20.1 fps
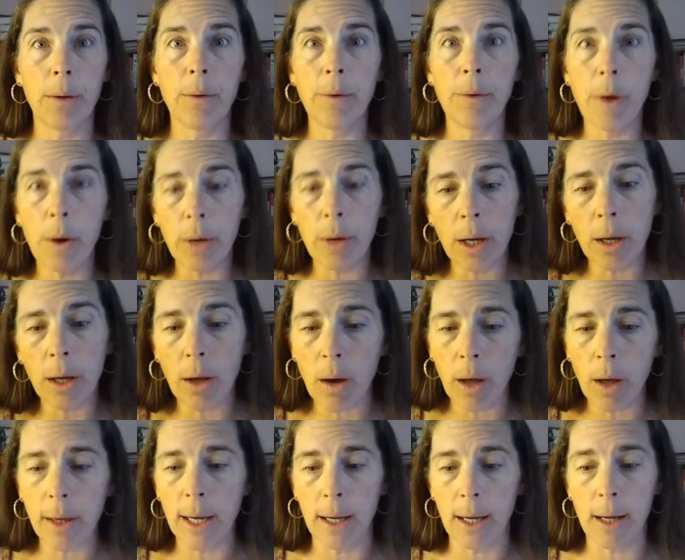Vote in
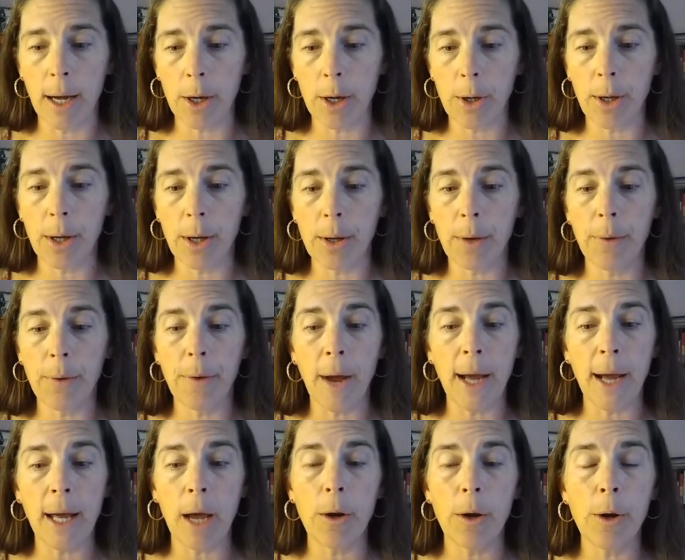all the elections.
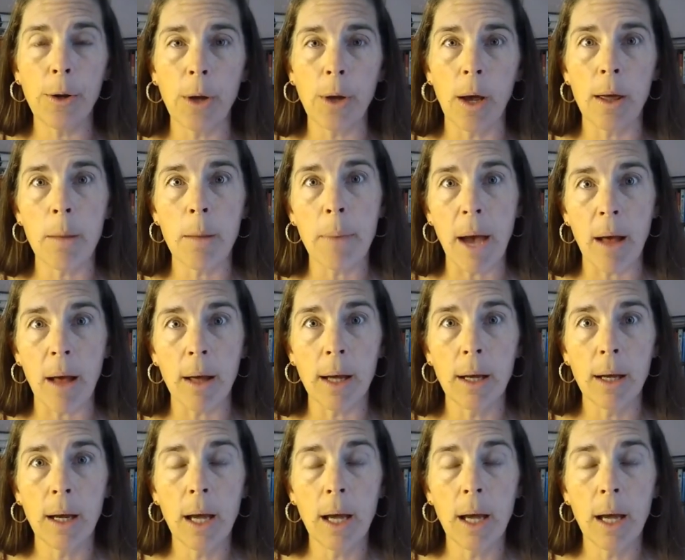Find out who's on the ballot